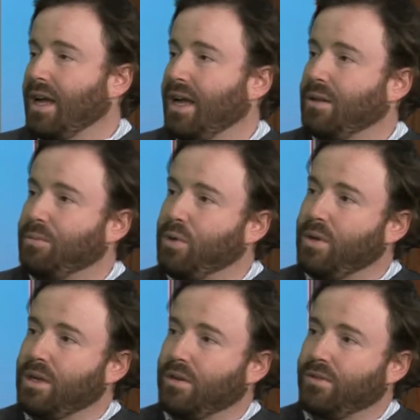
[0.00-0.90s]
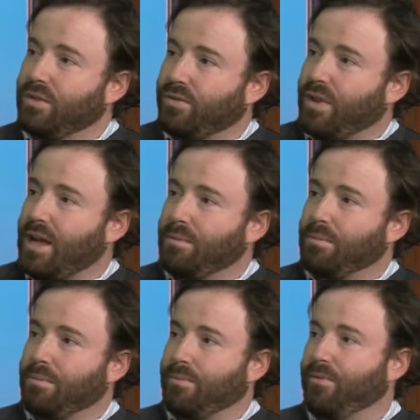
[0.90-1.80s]
And the beauty of this flat
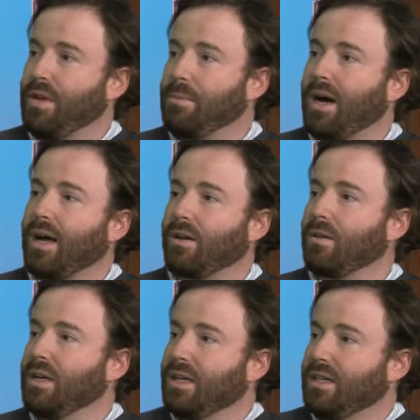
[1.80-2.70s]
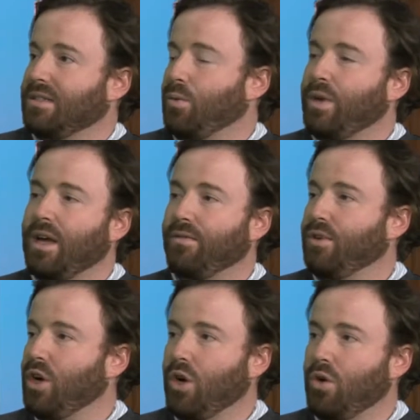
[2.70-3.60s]
fee model is that we have
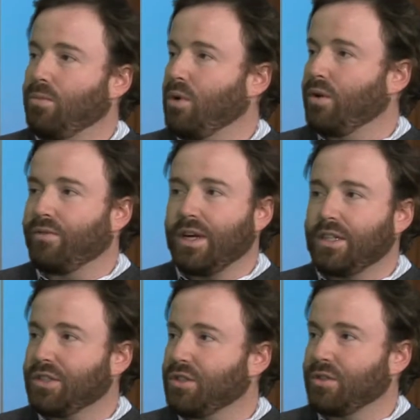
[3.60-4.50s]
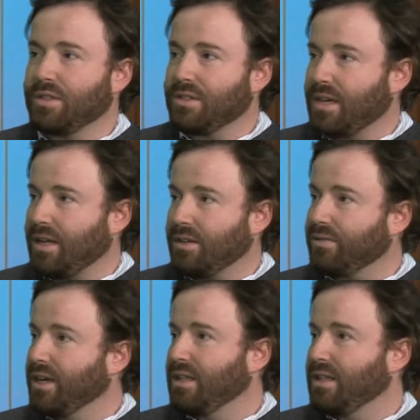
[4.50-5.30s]
no motivation or incentive